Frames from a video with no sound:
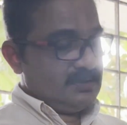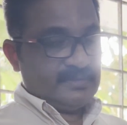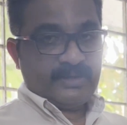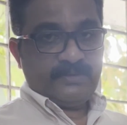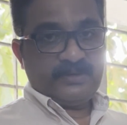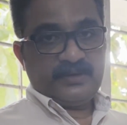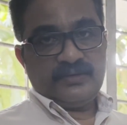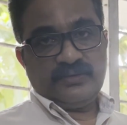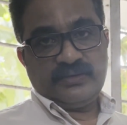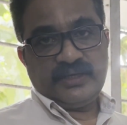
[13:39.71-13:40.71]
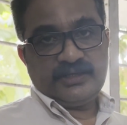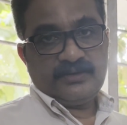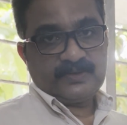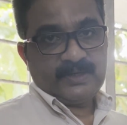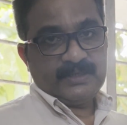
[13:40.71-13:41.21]
sound we get in
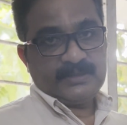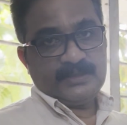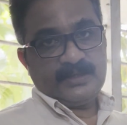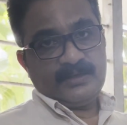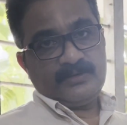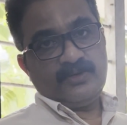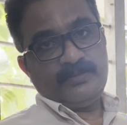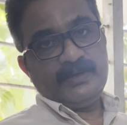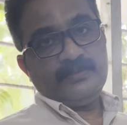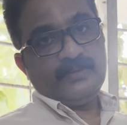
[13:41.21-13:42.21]
auscultation, then it could be